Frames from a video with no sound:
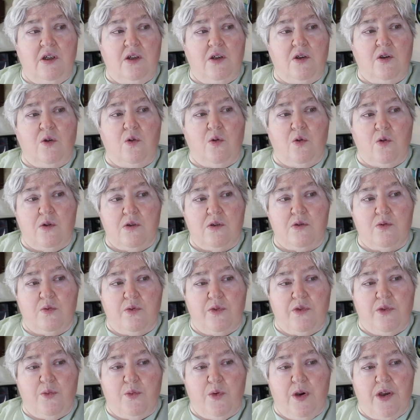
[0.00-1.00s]
Of course,
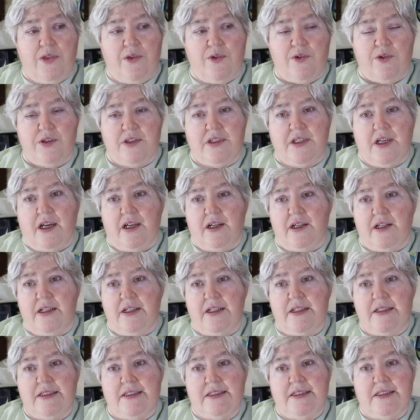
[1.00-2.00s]
with the weather as hot it
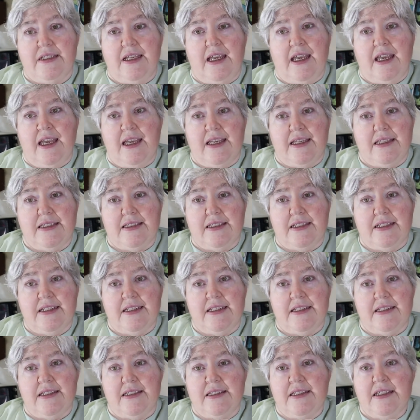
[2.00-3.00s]
is as it
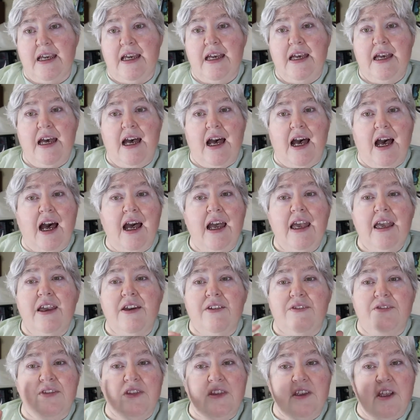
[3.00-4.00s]
is, I
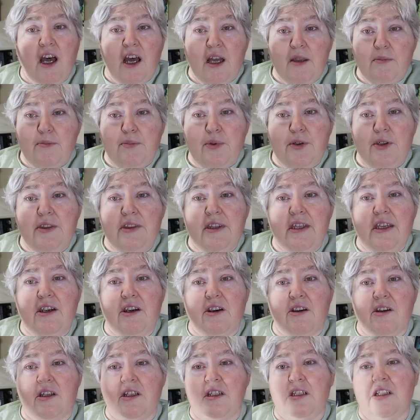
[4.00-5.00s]
have not put the
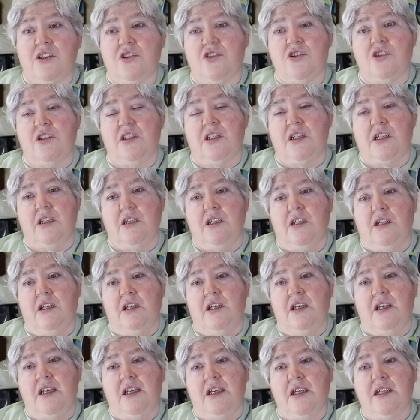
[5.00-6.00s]
air conditioning
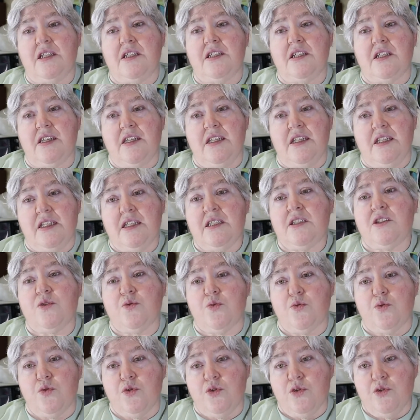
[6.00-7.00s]
into
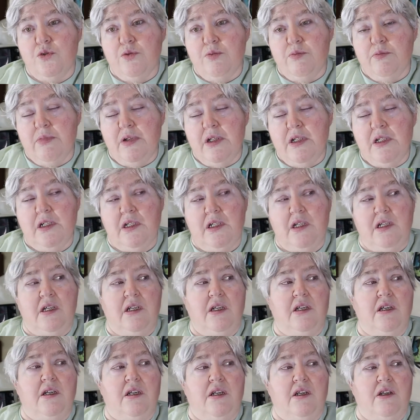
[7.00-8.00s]
this room.
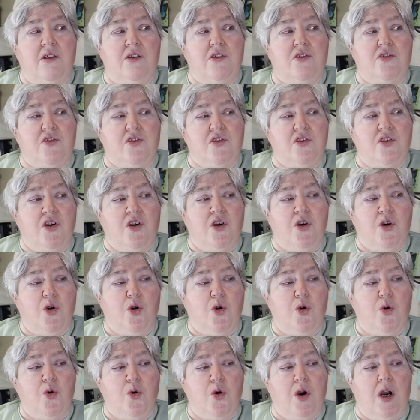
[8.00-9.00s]

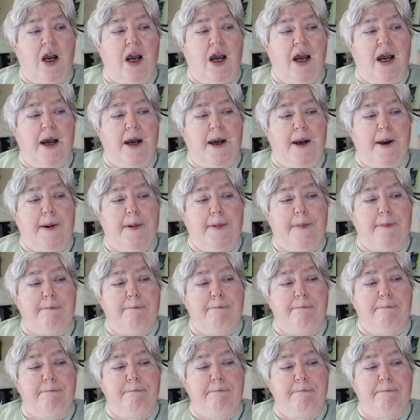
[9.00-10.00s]
So,
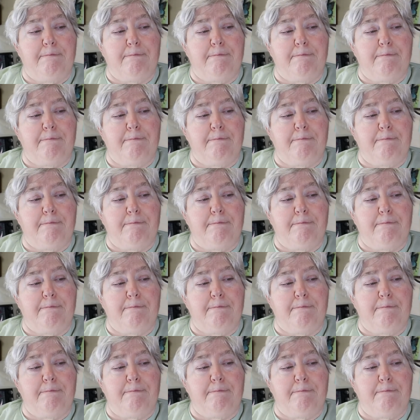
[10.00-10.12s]
um,